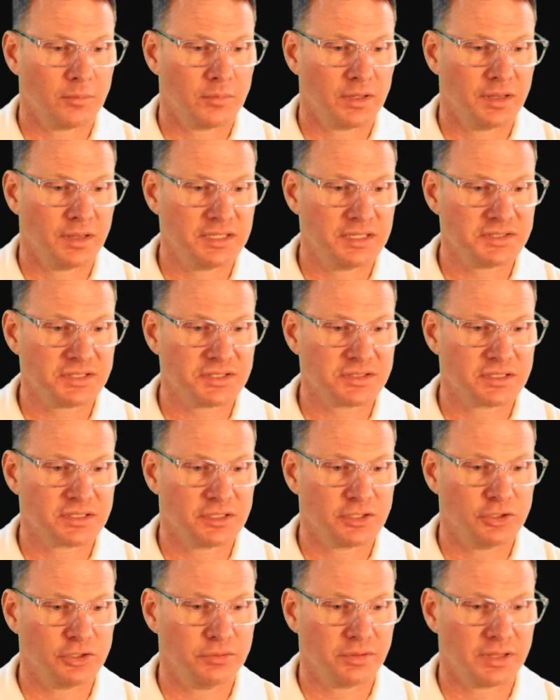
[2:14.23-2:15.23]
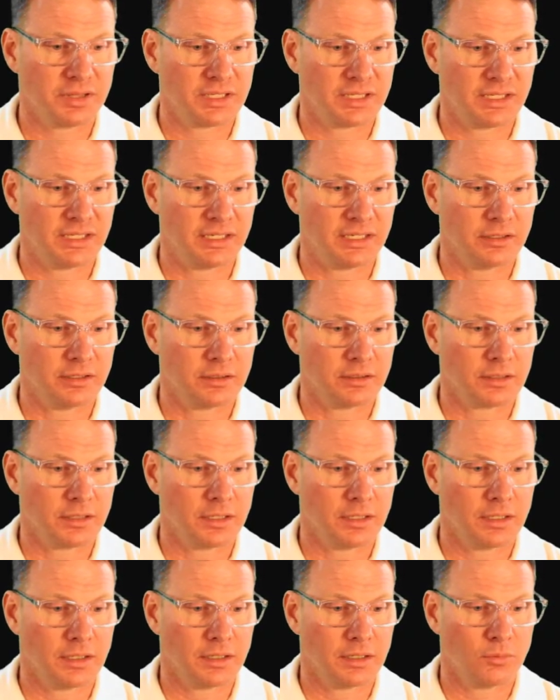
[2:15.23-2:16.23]
this is the new thing here
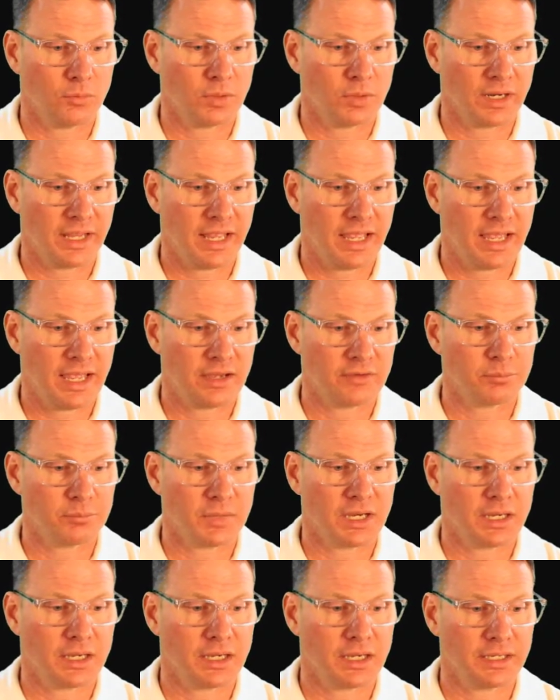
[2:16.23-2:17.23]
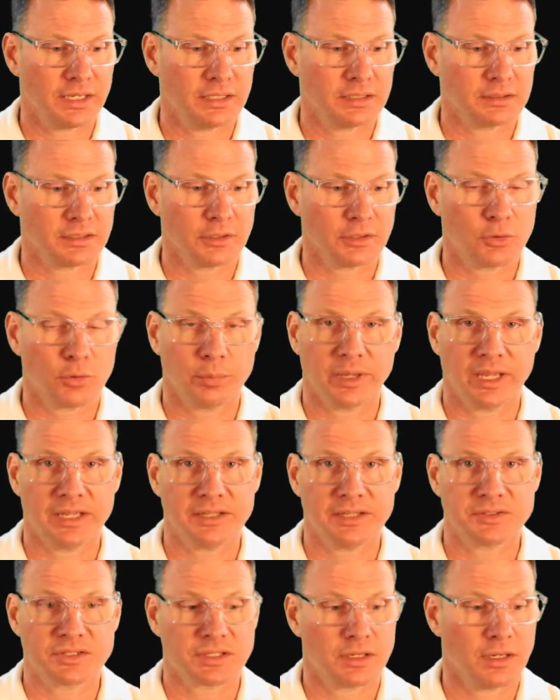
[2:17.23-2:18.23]
uh, where I have my
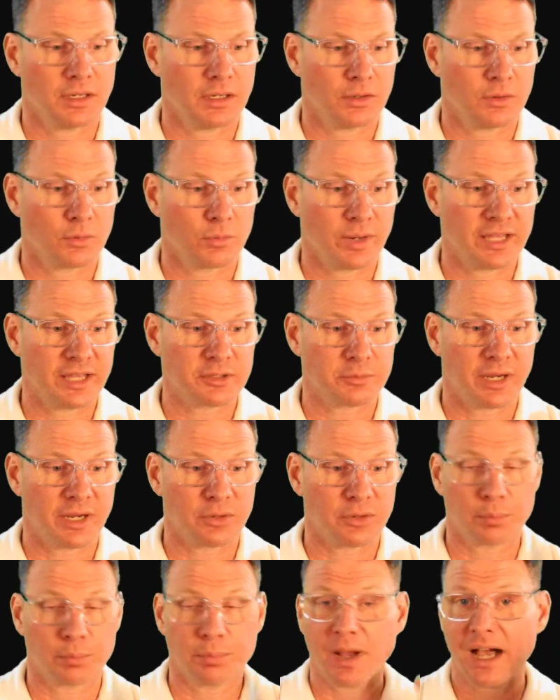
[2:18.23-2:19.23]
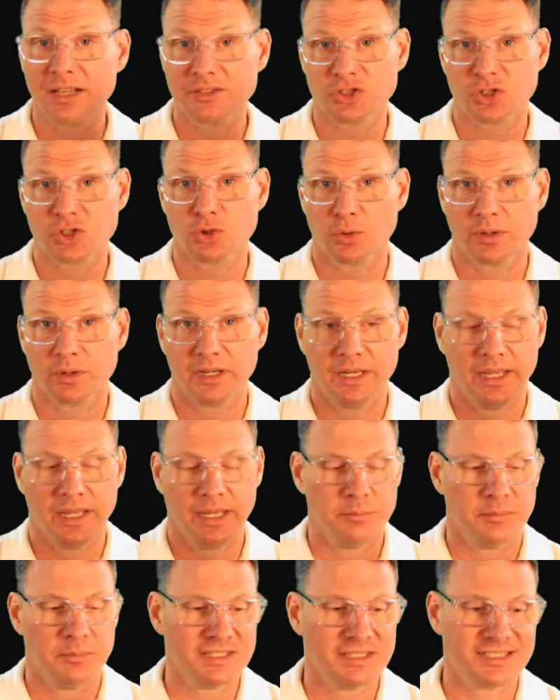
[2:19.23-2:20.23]
Liquibase, uh, or rather my repository
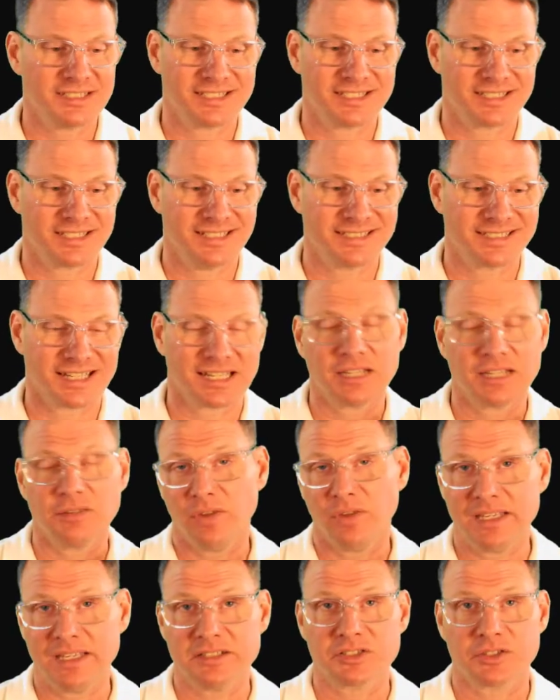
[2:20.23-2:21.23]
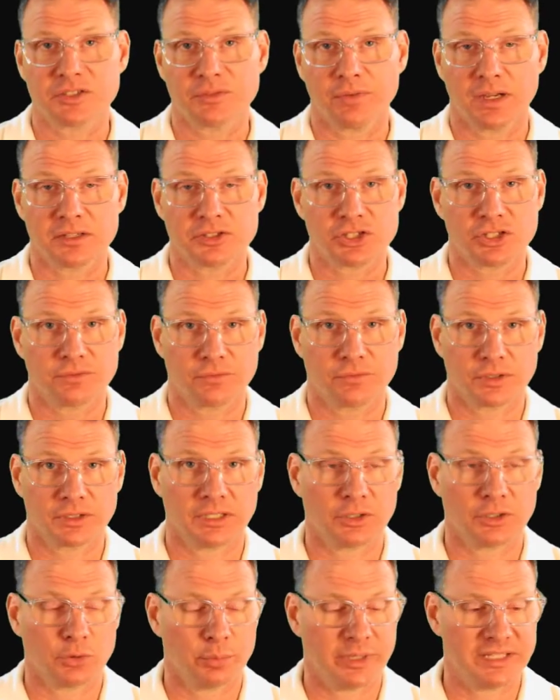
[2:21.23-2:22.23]
name. This is a convenience function for
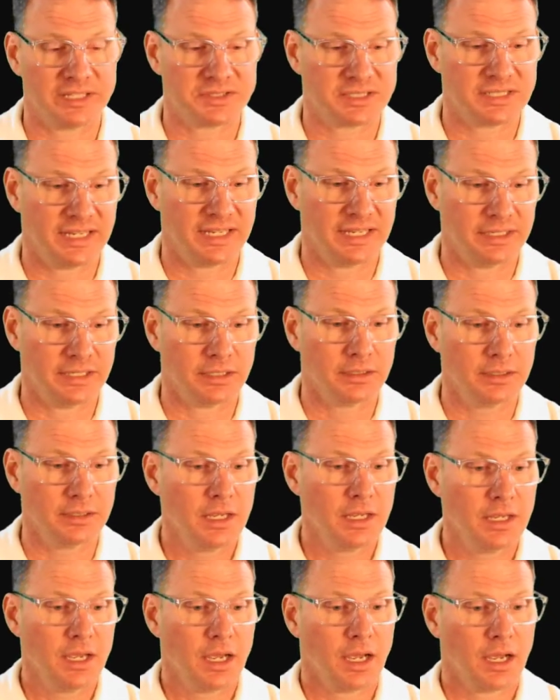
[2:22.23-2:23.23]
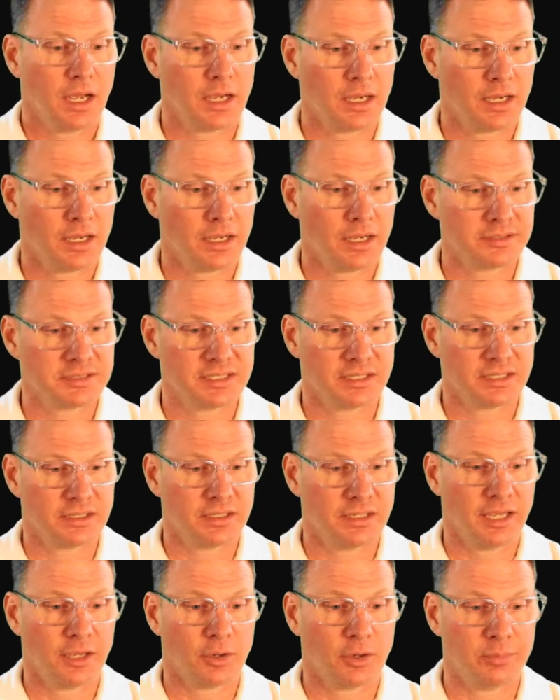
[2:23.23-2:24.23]
Liquibase data uh,
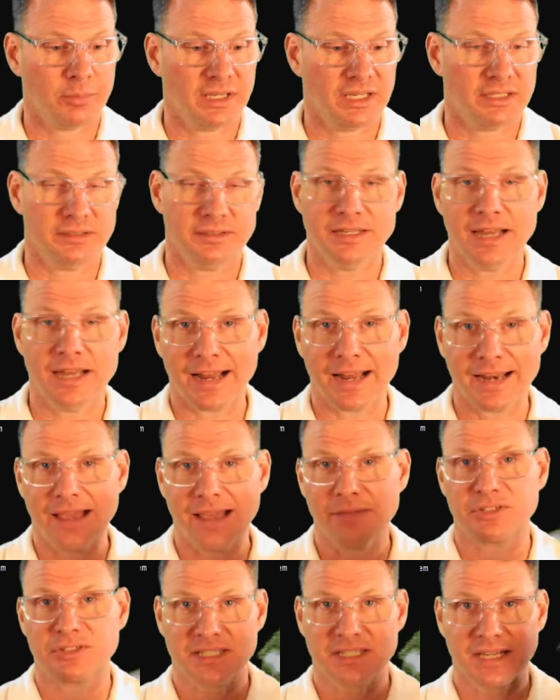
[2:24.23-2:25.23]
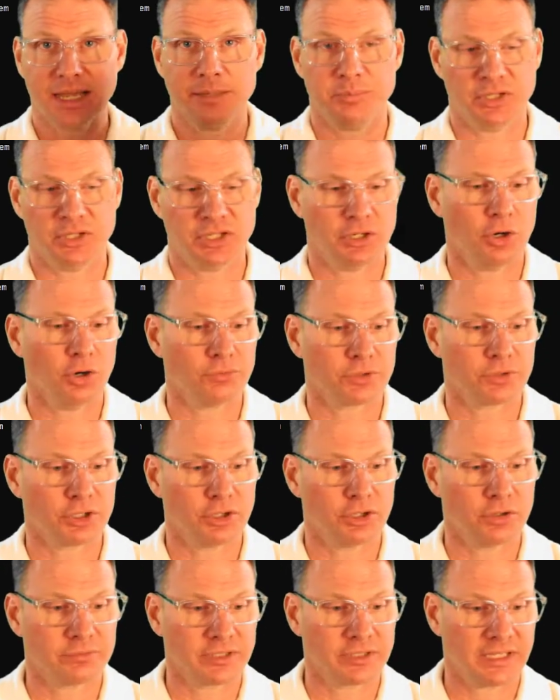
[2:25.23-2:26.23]
to help me not have to type it over
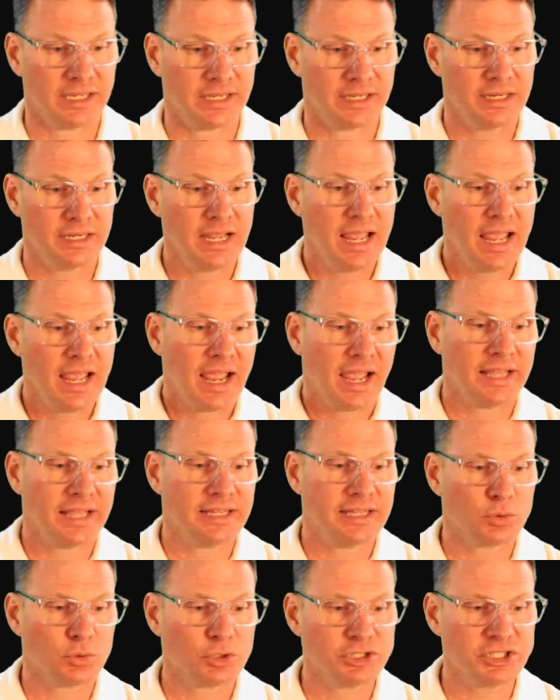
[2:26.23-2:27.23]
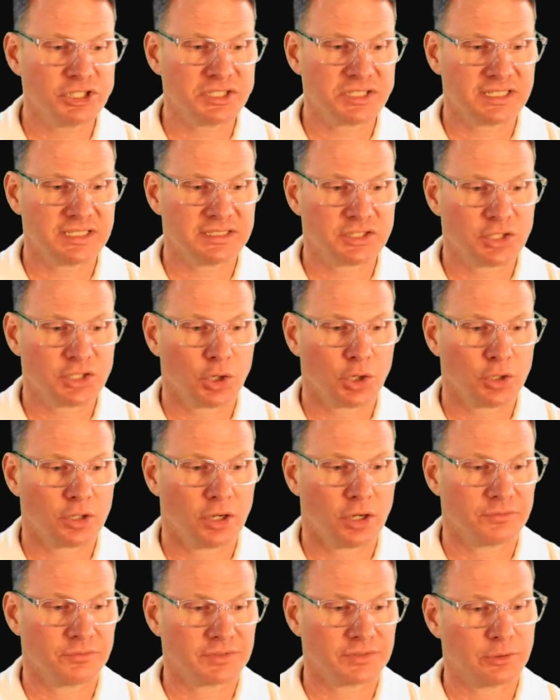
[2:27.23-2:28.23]
and over again. And then we're just going to turn
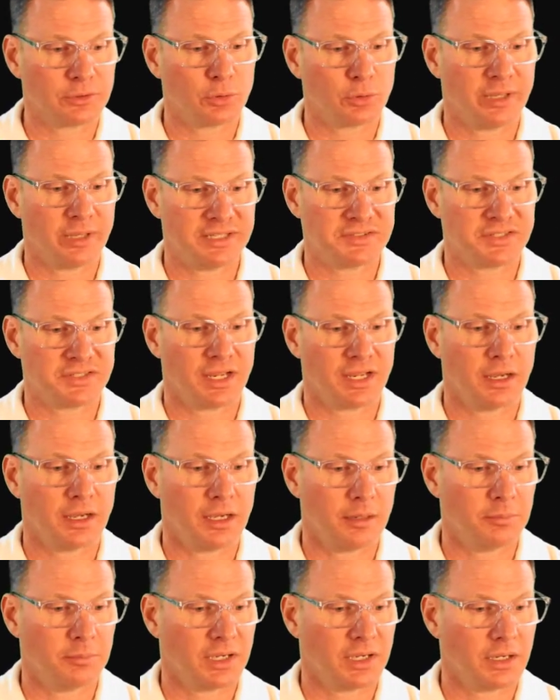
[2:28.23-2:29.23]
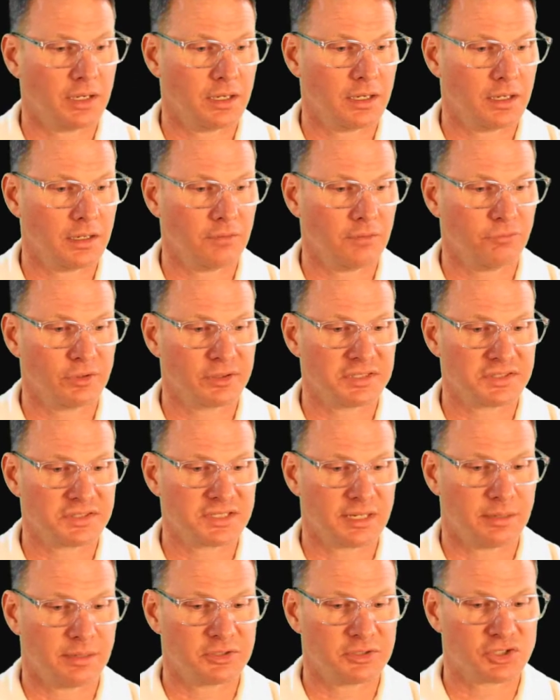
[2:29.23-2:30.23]
off Liquibase Hub uh, for this
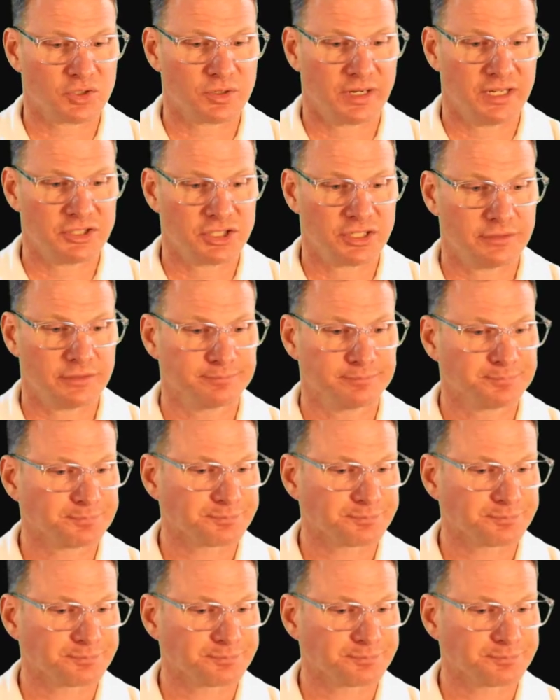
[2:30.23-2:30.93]
demonstration.